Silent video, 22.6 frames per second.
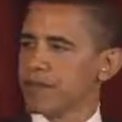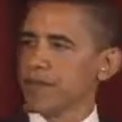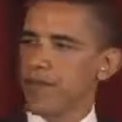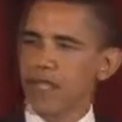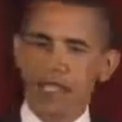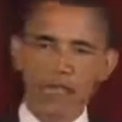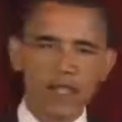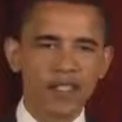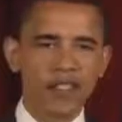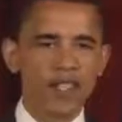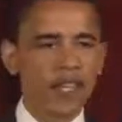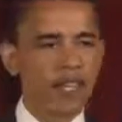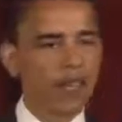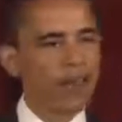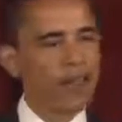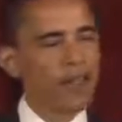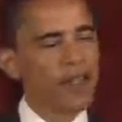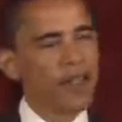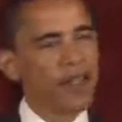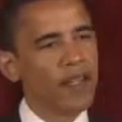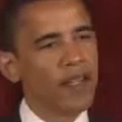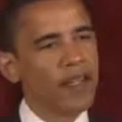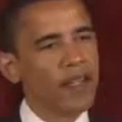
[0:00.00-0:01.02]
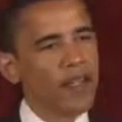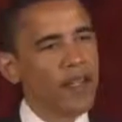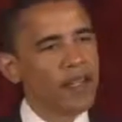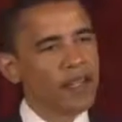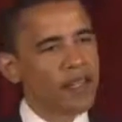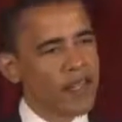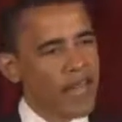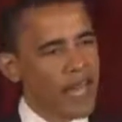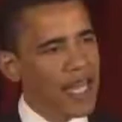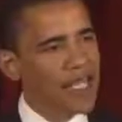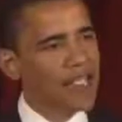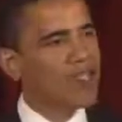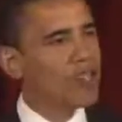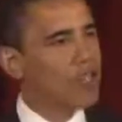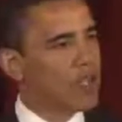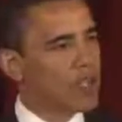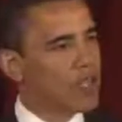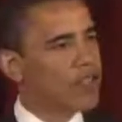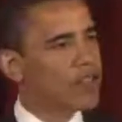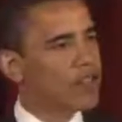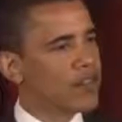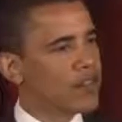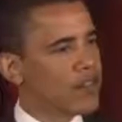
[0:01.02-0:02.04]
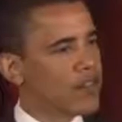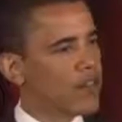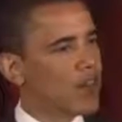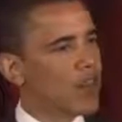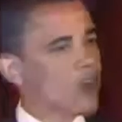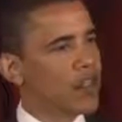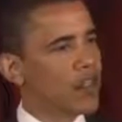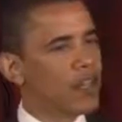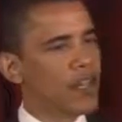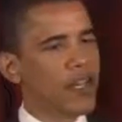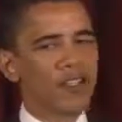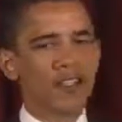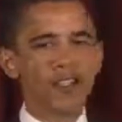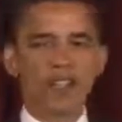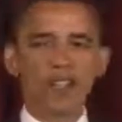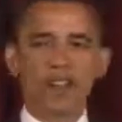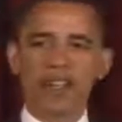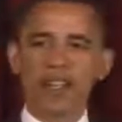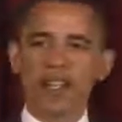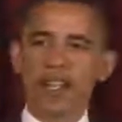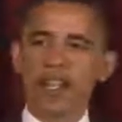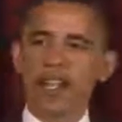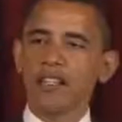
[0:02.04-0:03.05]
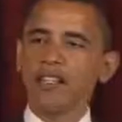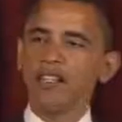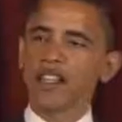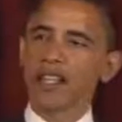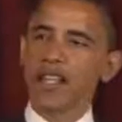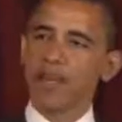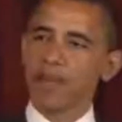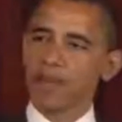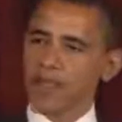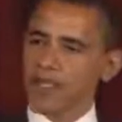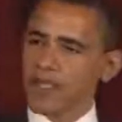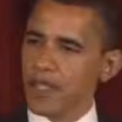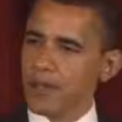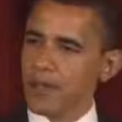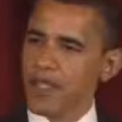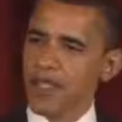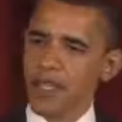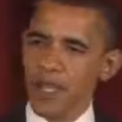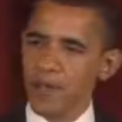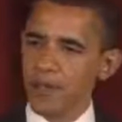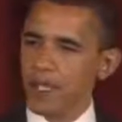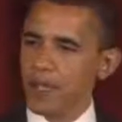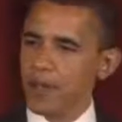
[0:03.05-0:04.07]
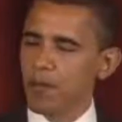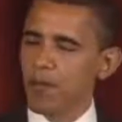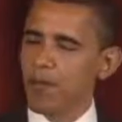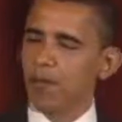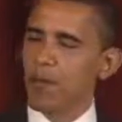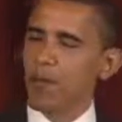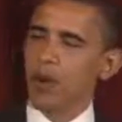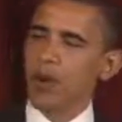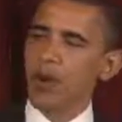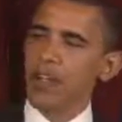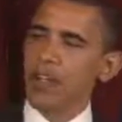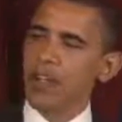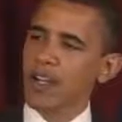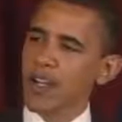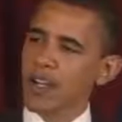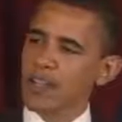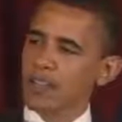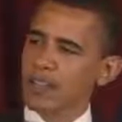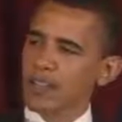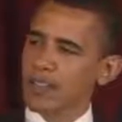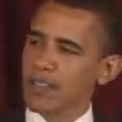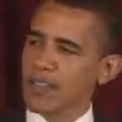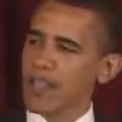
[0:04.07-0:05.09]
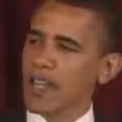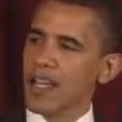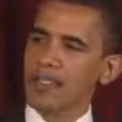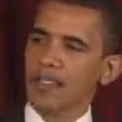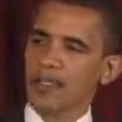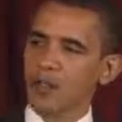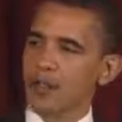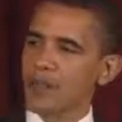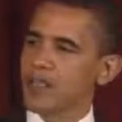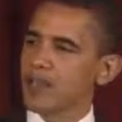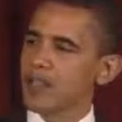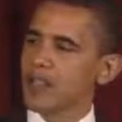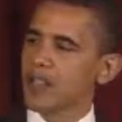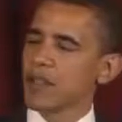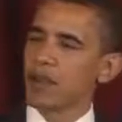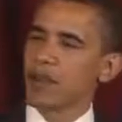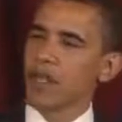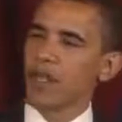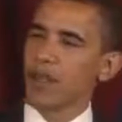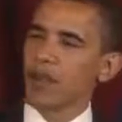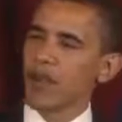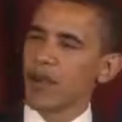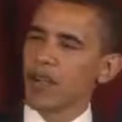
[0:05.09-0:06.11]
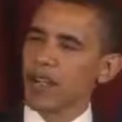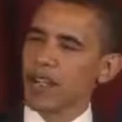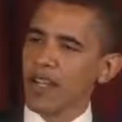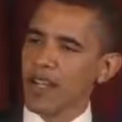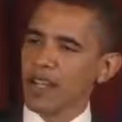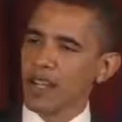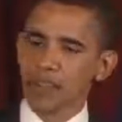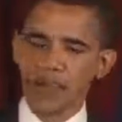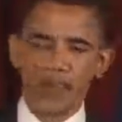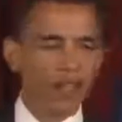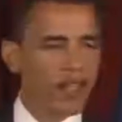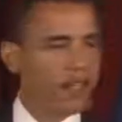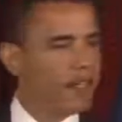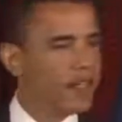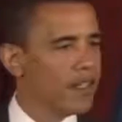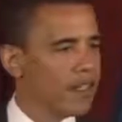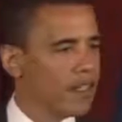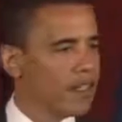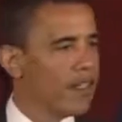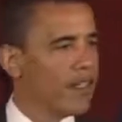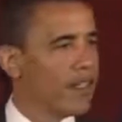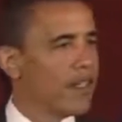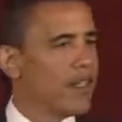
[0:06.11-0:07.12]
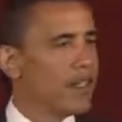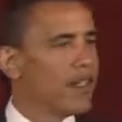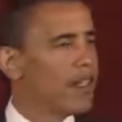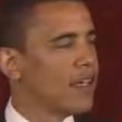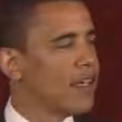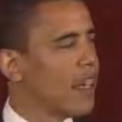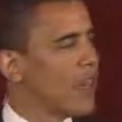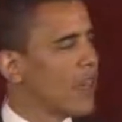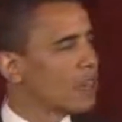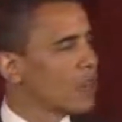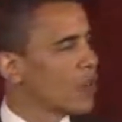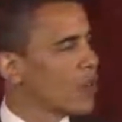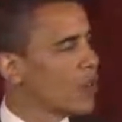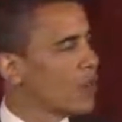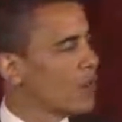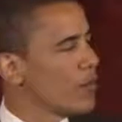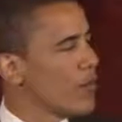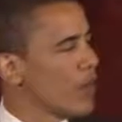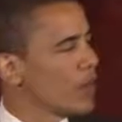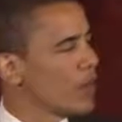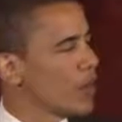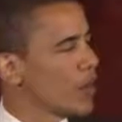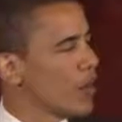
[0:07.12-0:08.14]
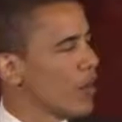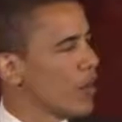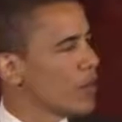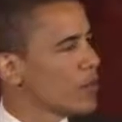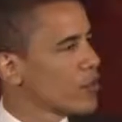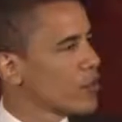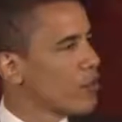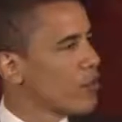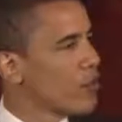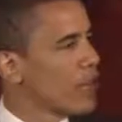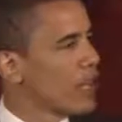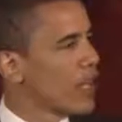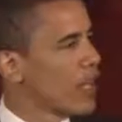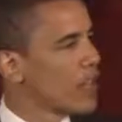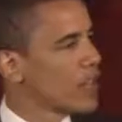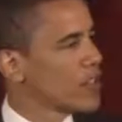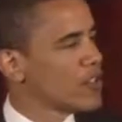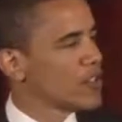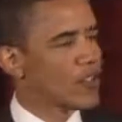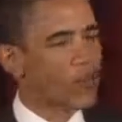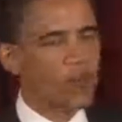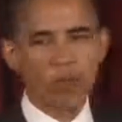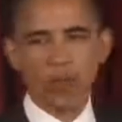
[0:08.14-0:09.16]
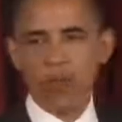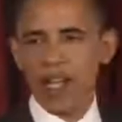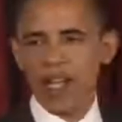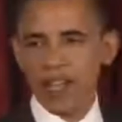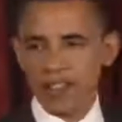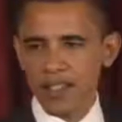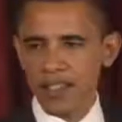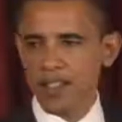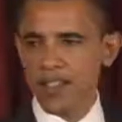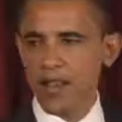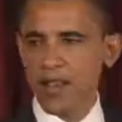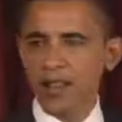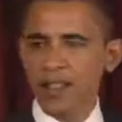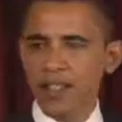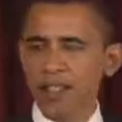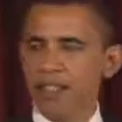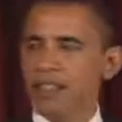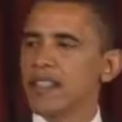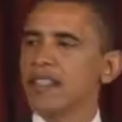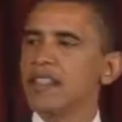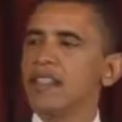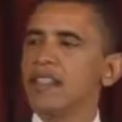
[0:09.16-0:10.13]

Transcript: because as a consequence of that organizing on a college campus, I became a community organizer. As a consequence of a community organizer, after going back to law school, became a civil rights attorney.